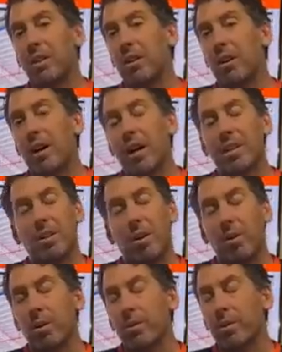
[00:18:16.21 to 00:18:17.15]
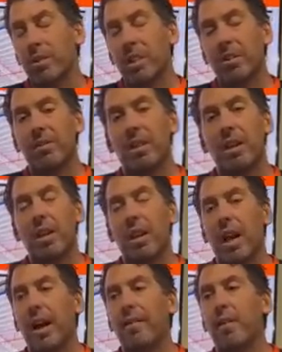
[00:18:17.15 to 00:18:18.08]
a car has already received
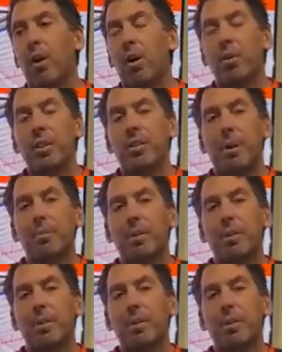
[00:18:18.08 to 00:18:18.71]
all these